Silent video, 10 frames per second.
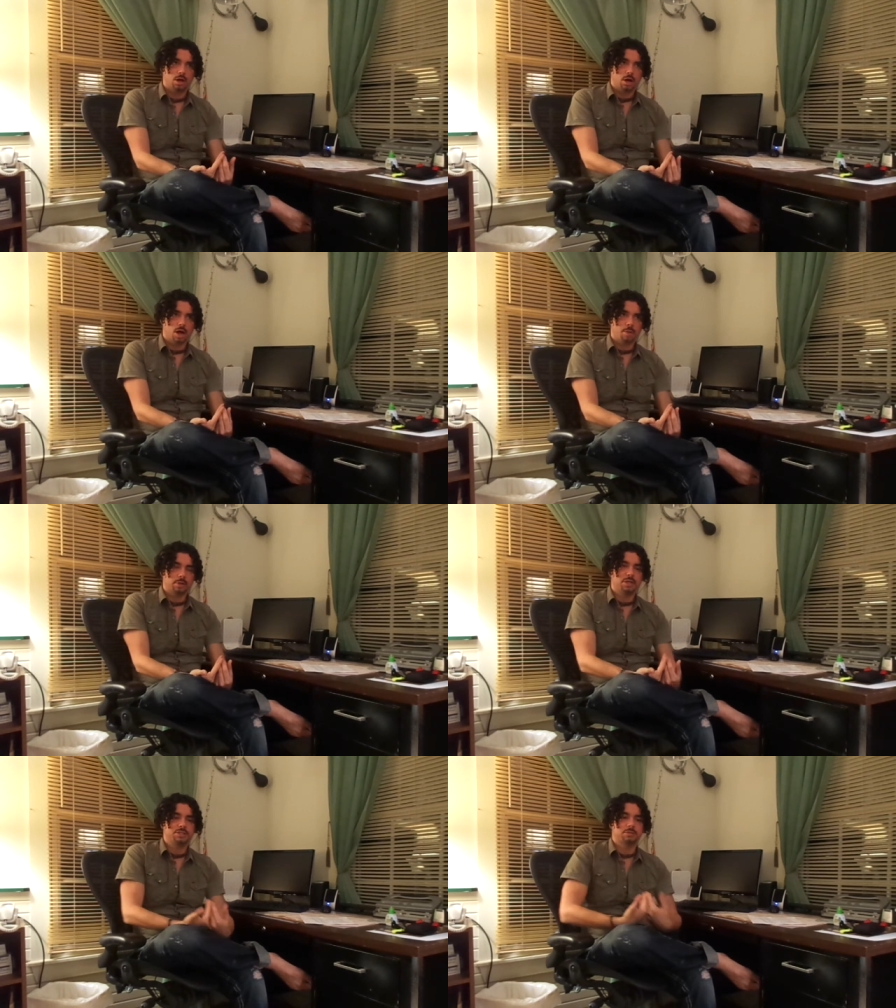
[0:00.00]
um, at
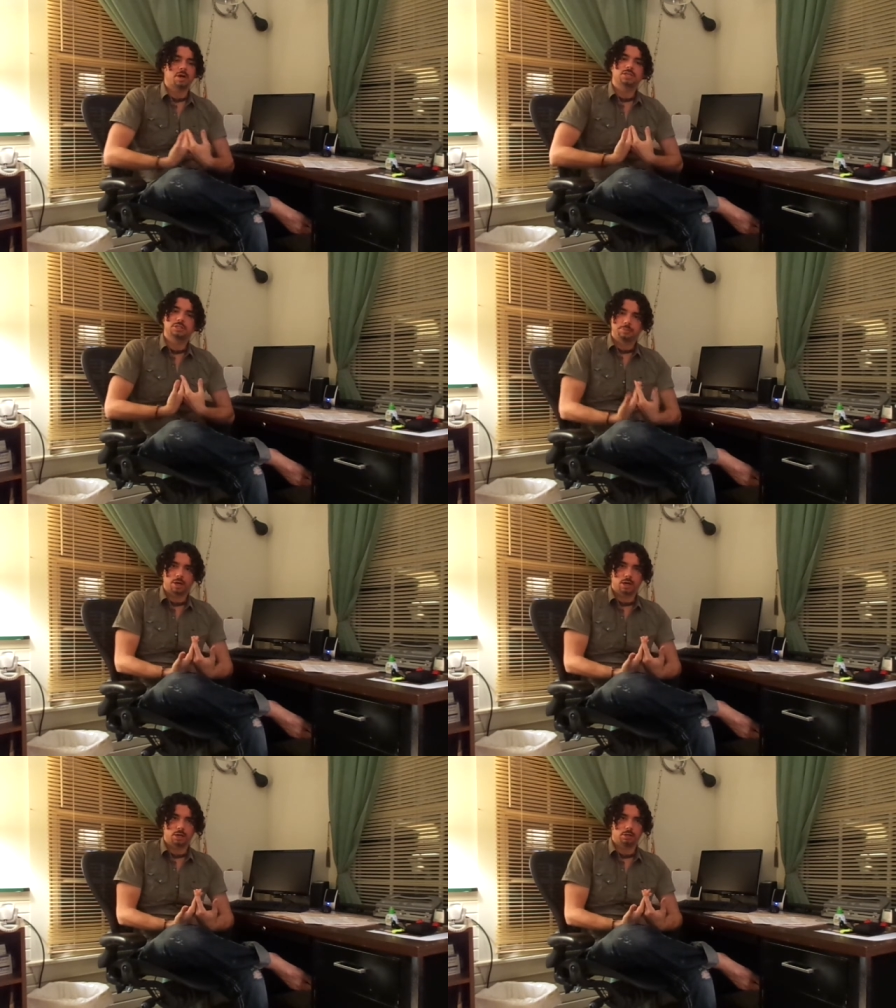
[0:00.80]
least in my
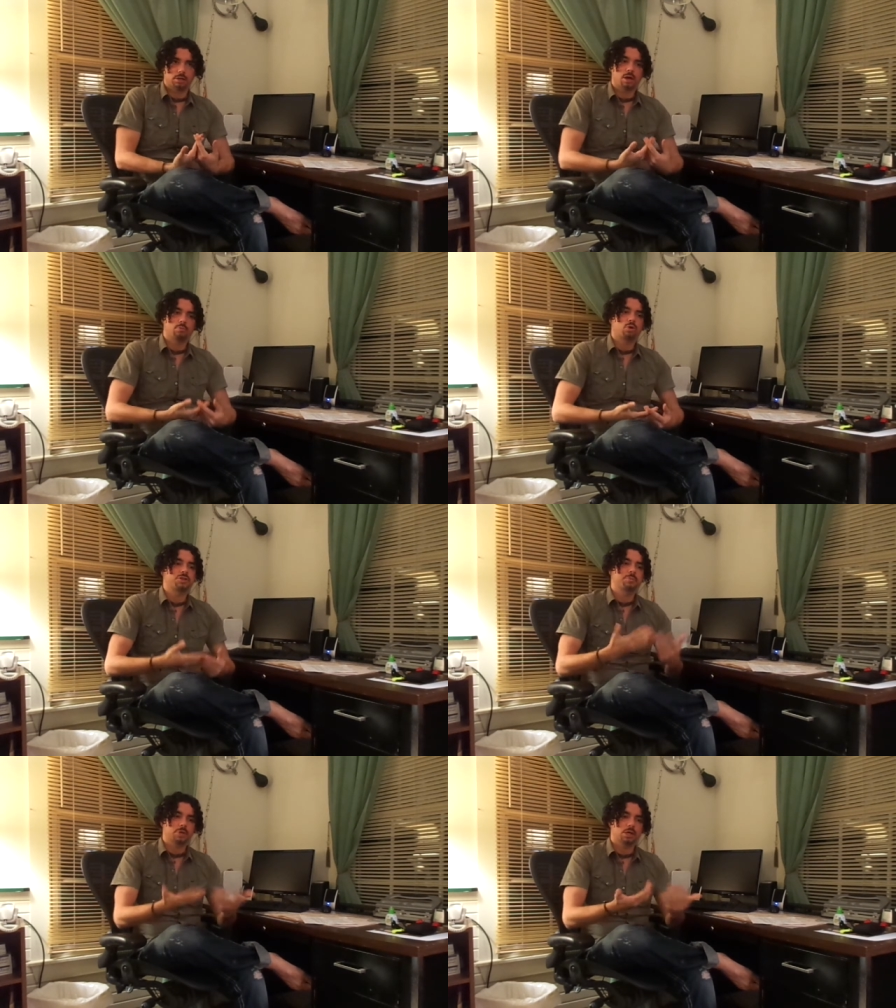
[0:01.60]
spirit, um,
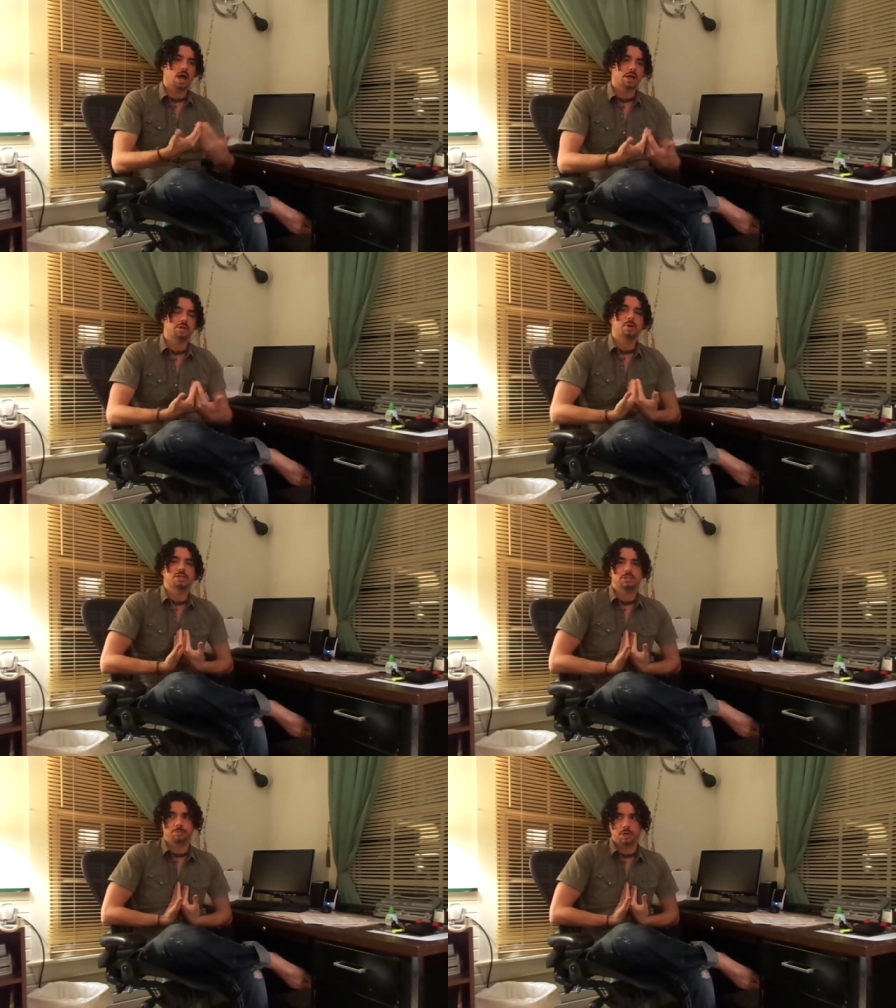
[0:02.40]
worshiping God in my
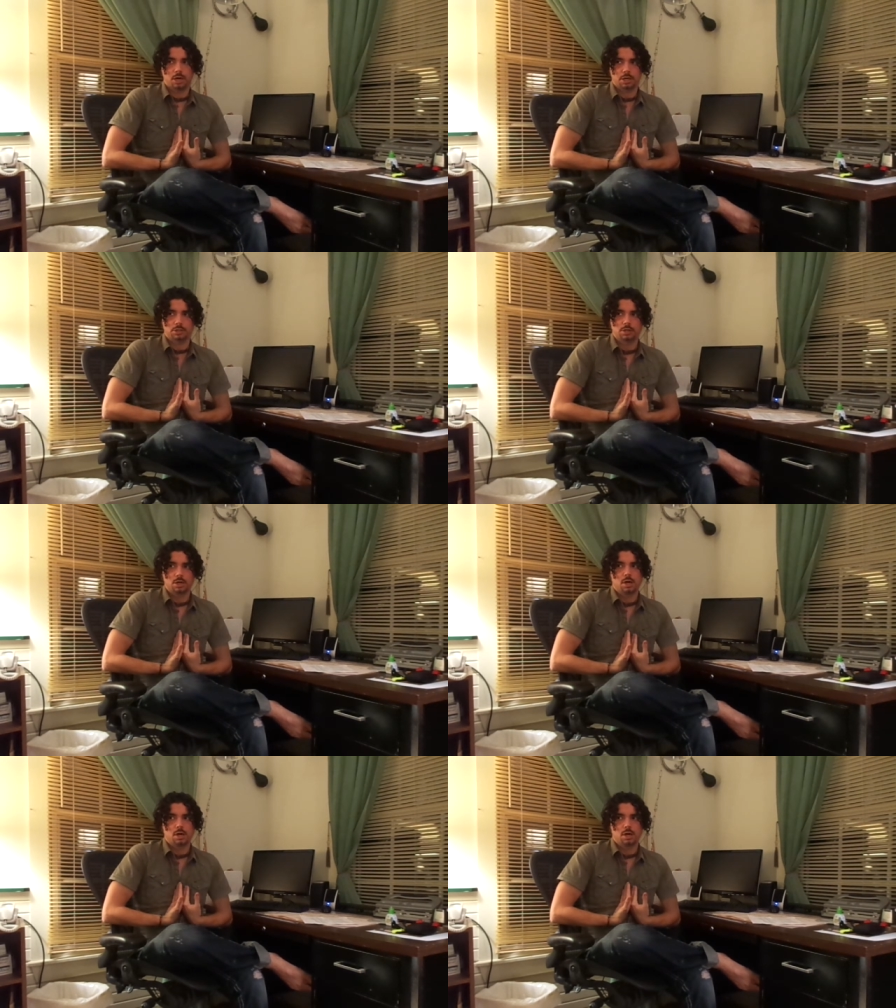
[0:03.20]
spirit,